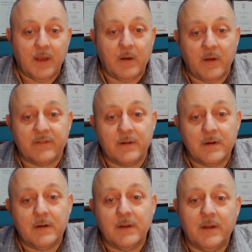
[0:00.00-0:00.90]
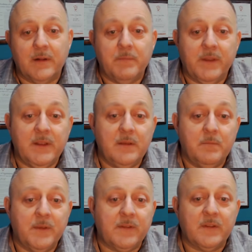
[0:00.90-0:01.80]
However, many
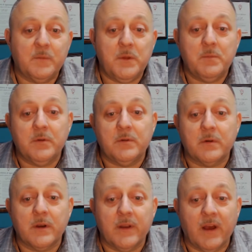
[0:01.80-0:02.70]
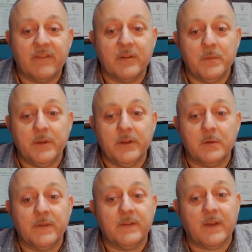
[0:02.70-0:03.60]
business people who are not familiar
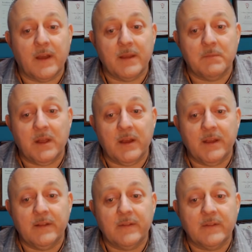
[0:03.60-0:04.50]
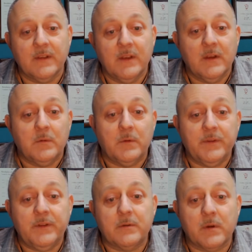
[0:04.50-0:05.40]
with the timelines will
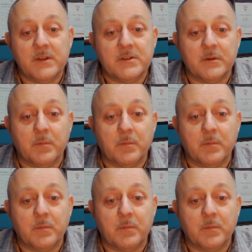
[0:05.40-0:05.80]
need to rush